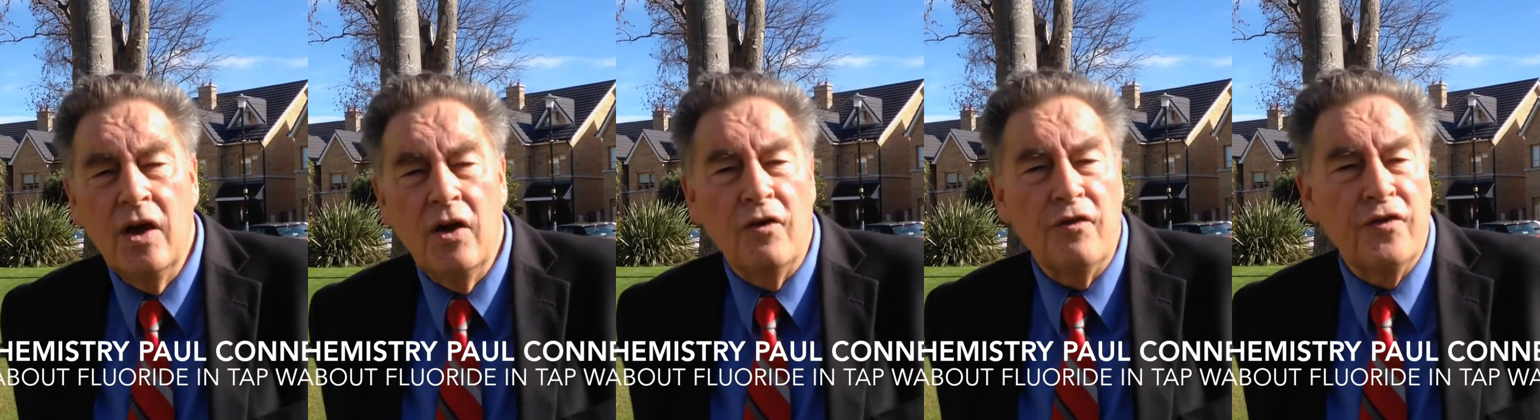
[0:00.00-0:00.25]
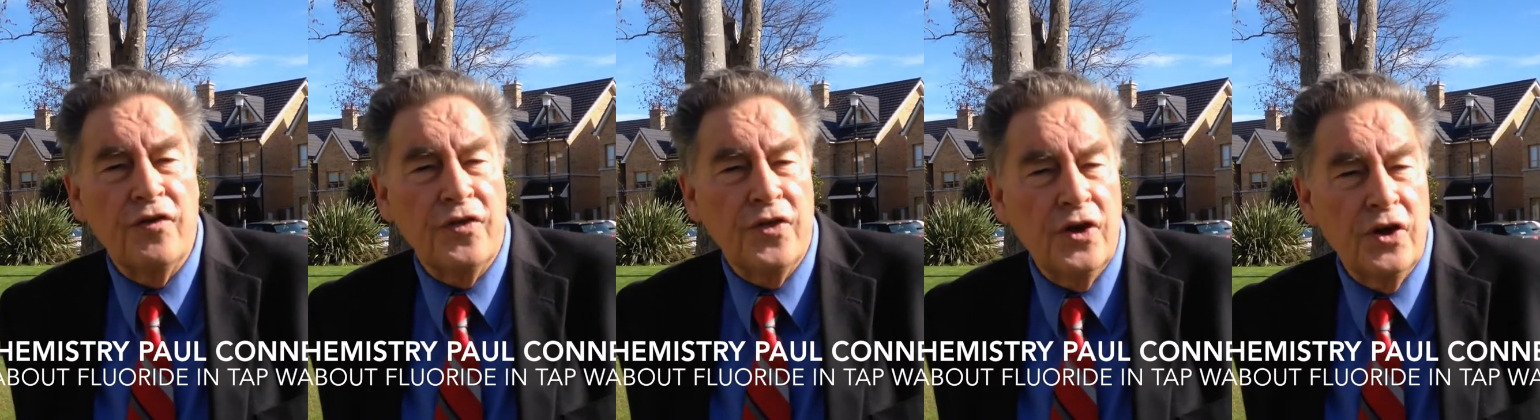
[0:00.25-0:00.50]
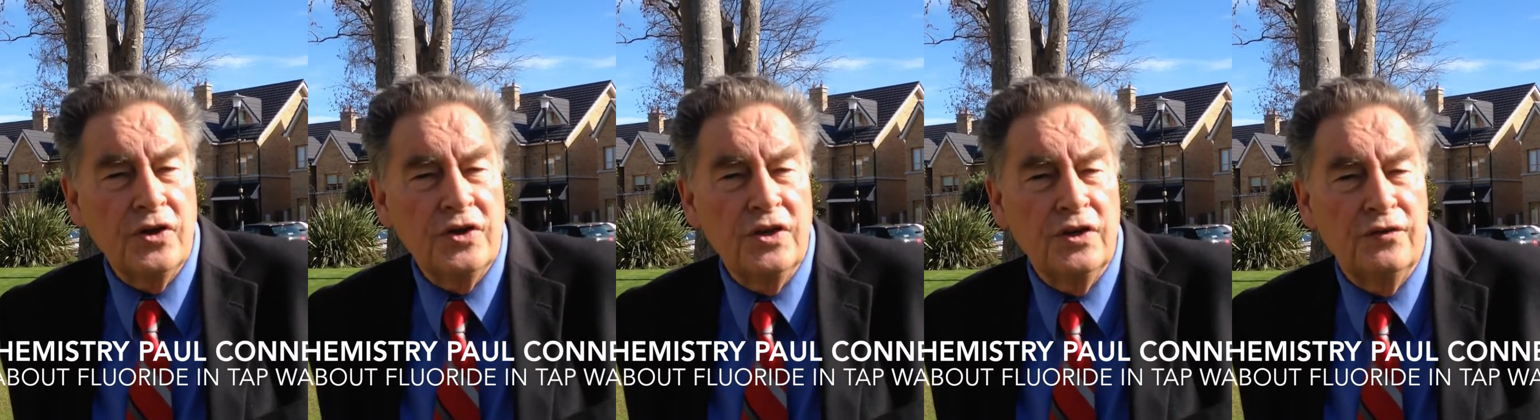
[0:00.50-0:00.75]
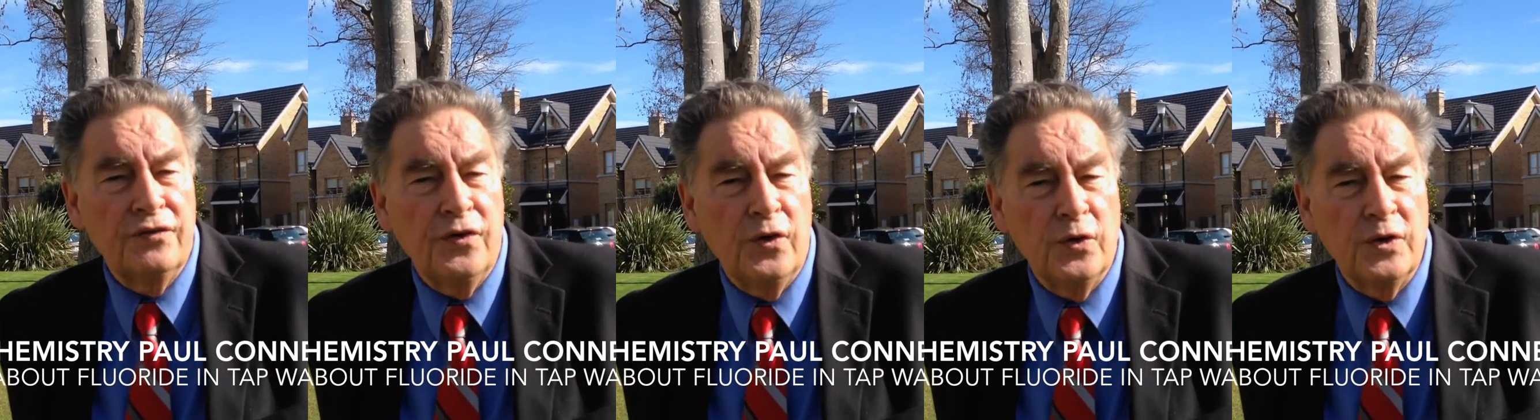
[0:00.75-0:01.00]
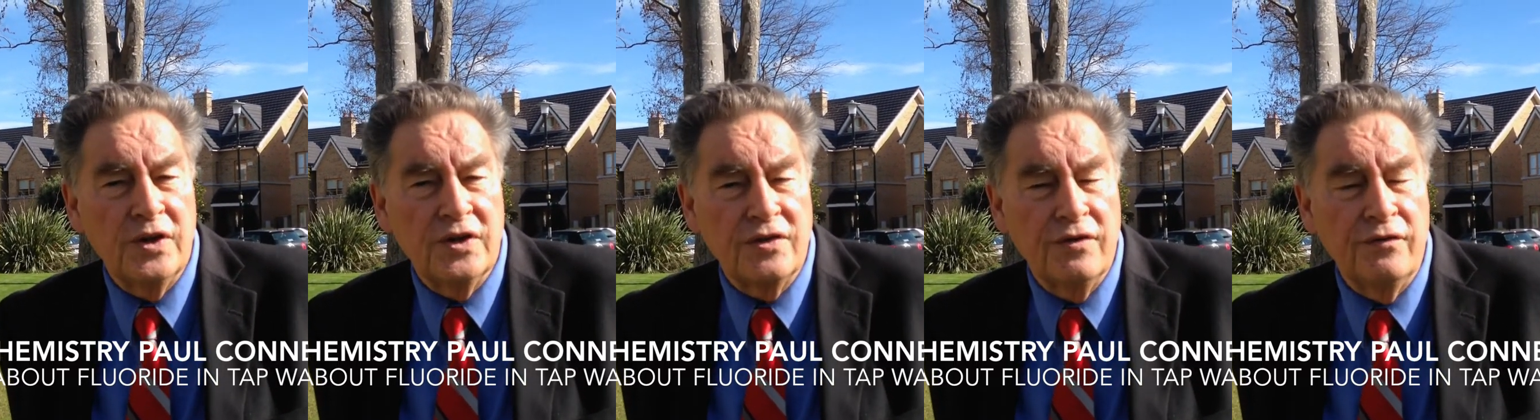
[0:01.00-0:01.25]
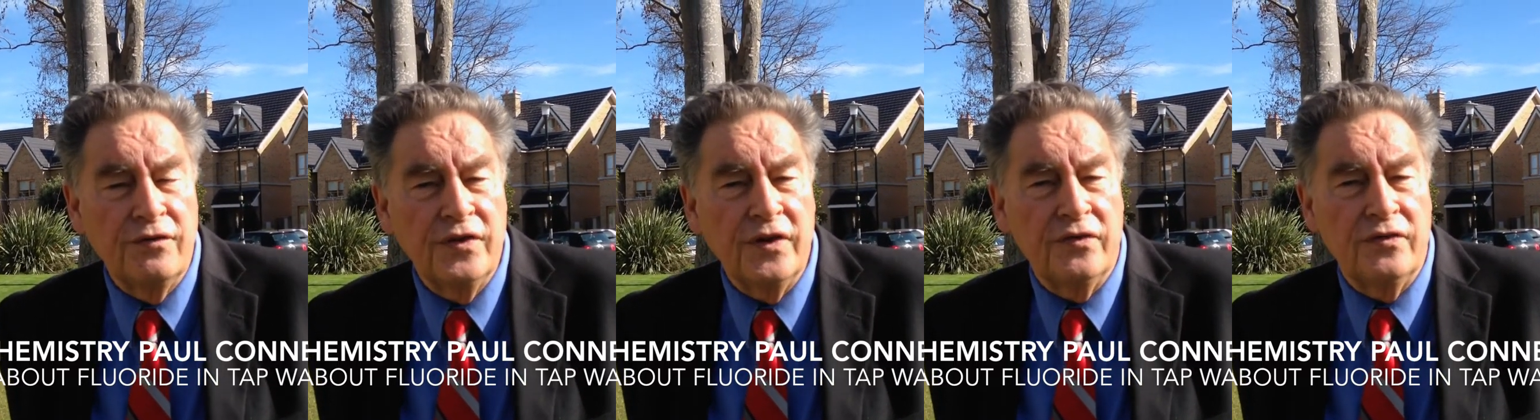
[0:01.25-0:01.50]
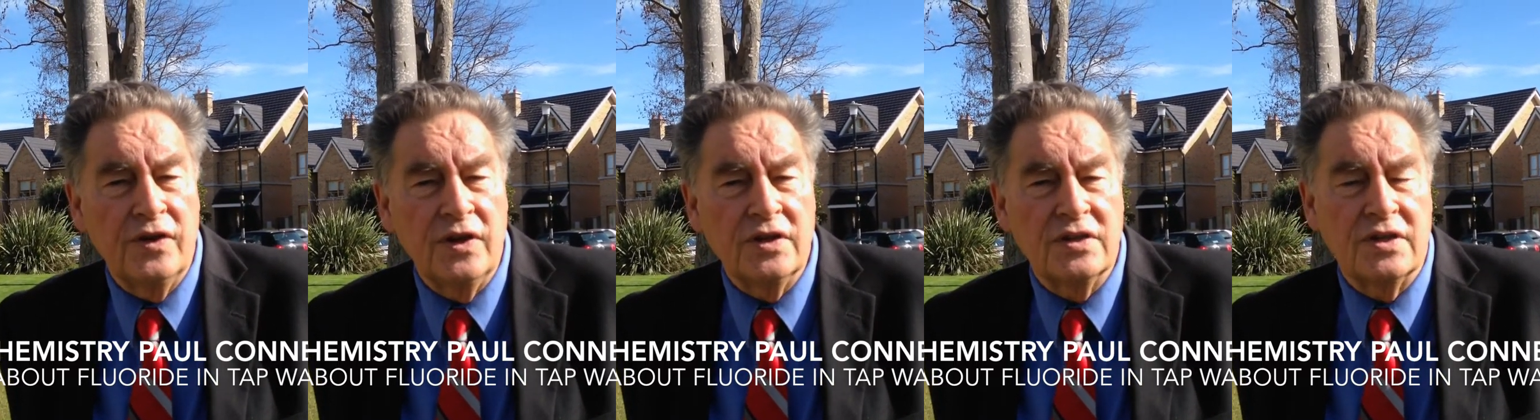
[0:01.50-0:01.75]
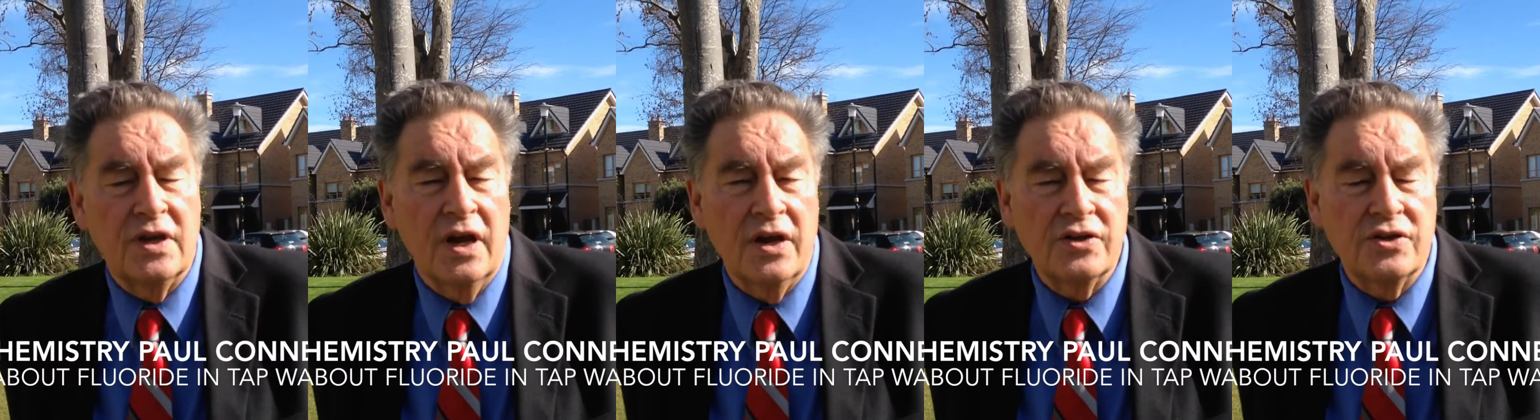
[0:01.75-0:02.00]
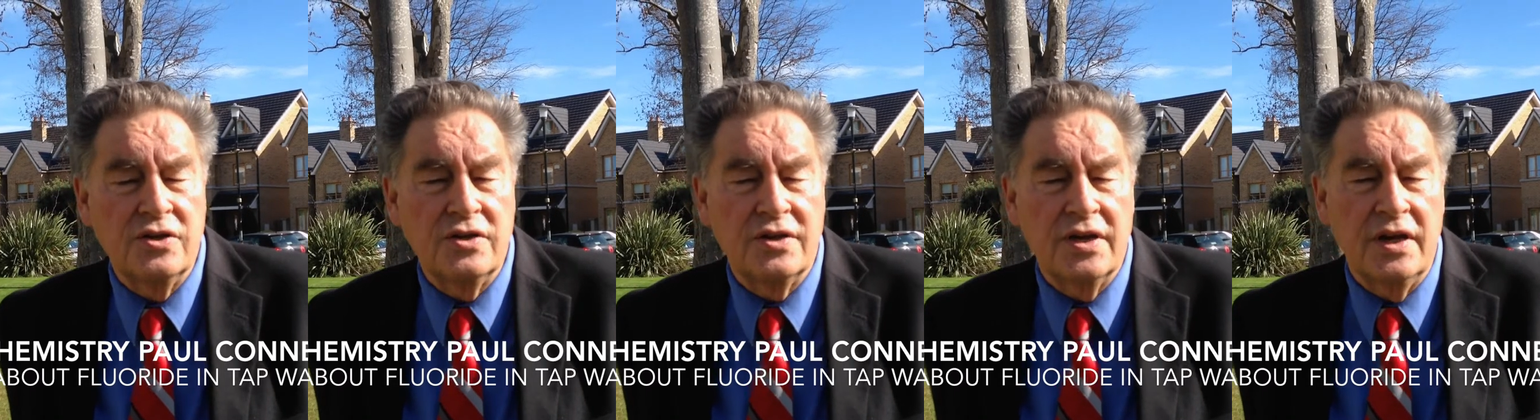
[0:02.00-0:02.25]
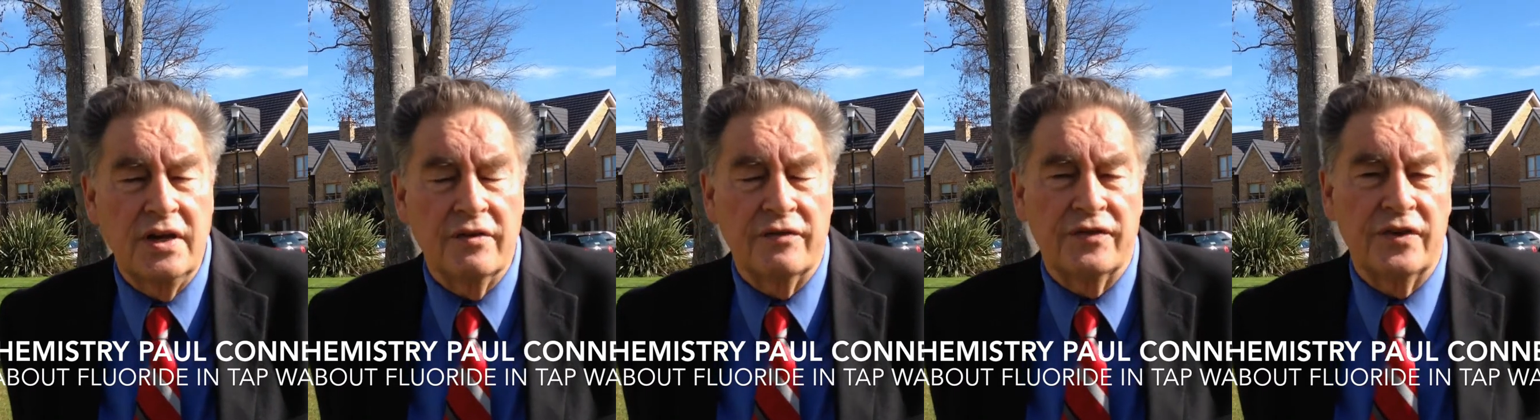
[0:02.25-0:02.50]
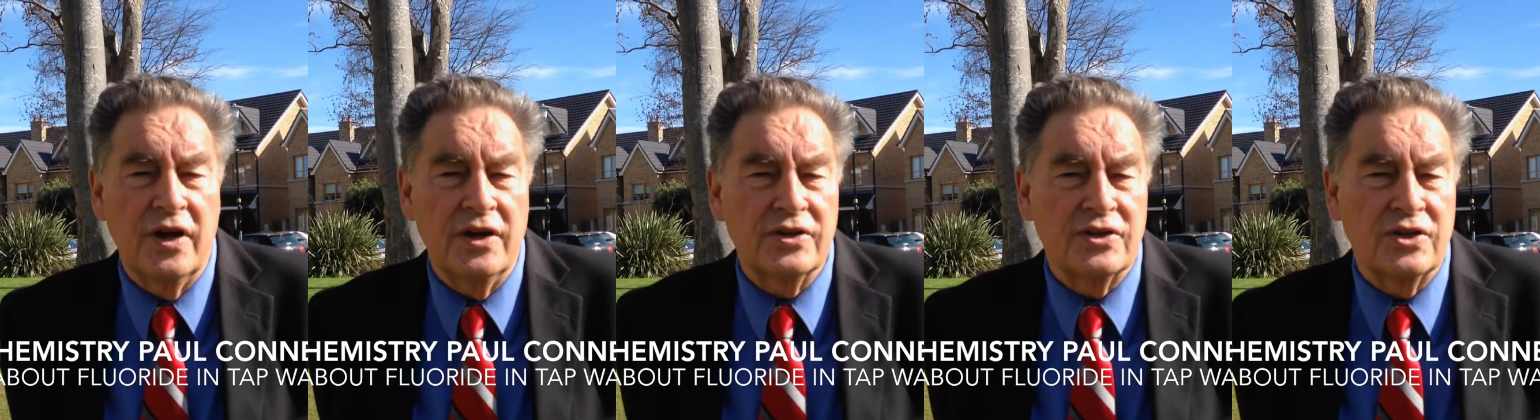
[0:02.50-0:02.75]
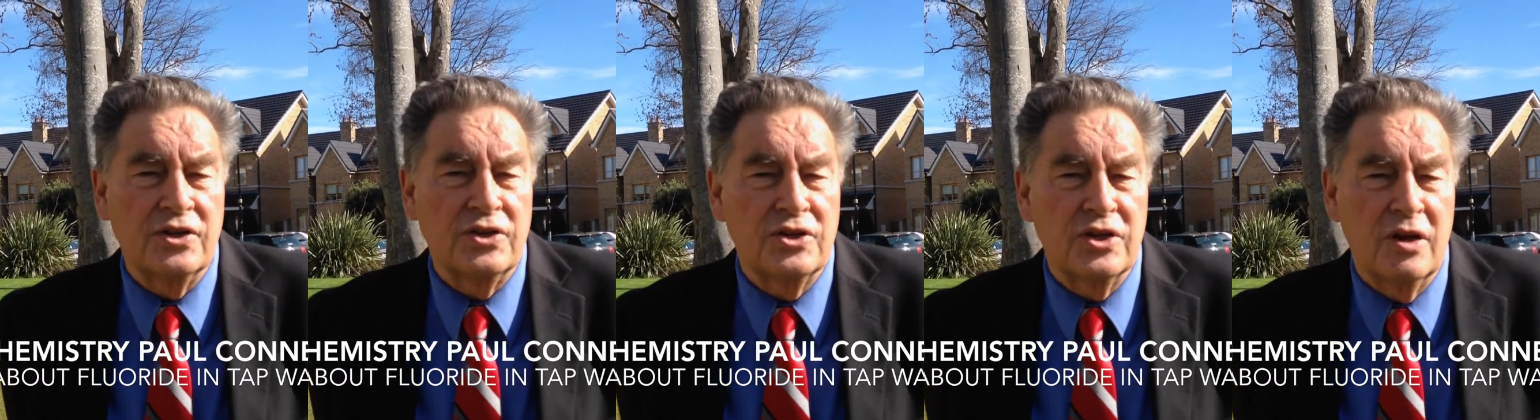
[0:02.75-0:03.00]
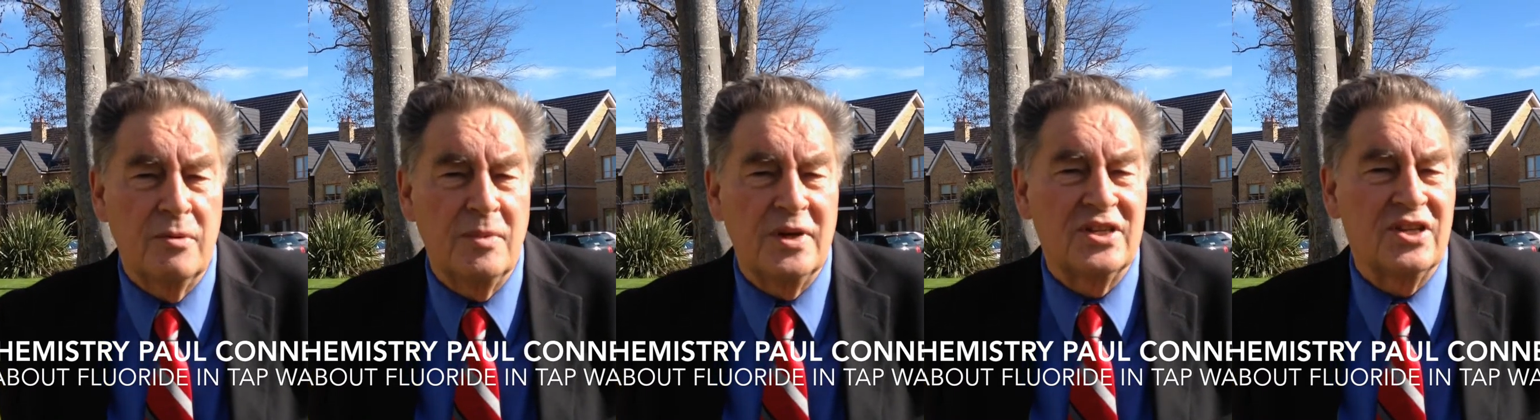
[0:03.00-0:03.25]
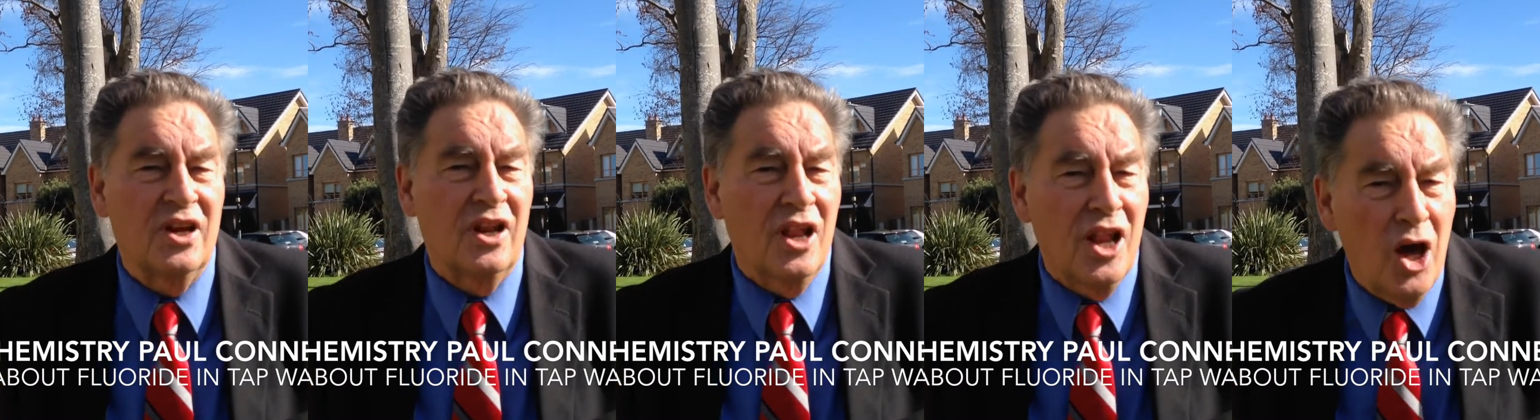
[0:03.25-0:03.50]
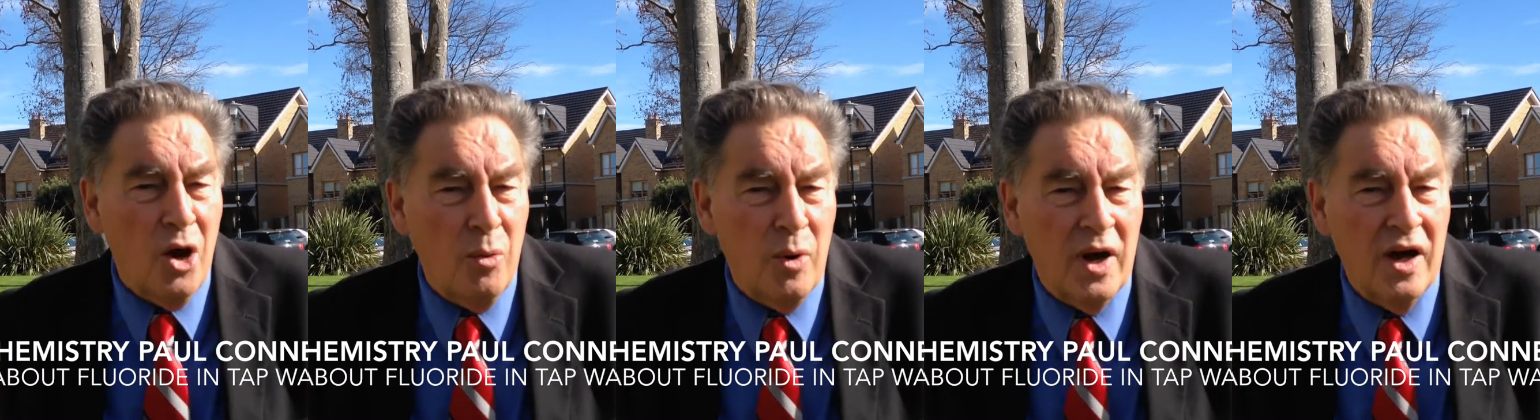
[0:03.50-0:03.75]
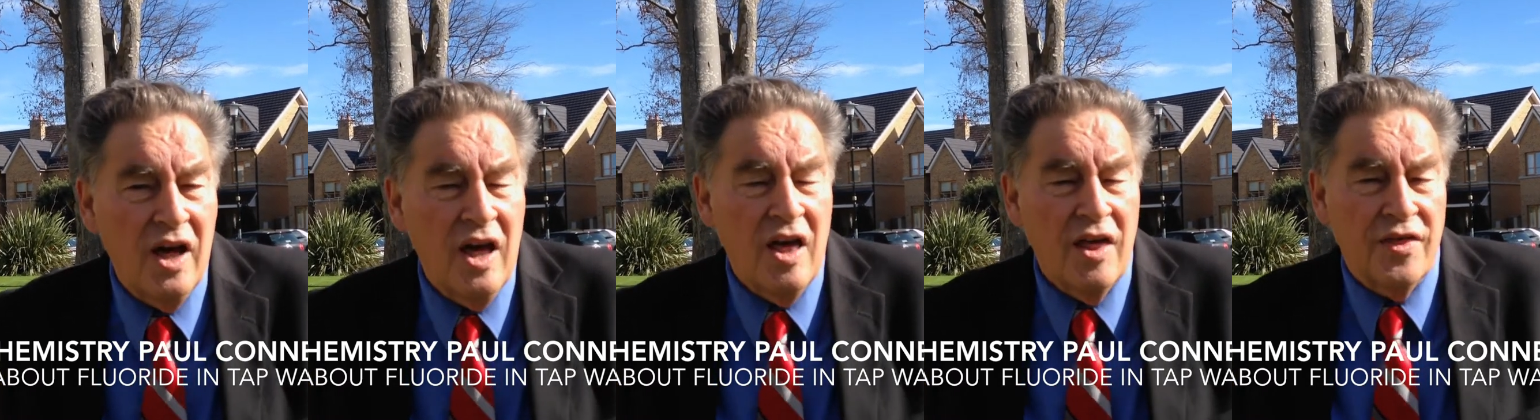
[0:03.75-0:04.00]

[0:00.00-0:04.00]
40s and 50s in Argentina, France and Germany to lower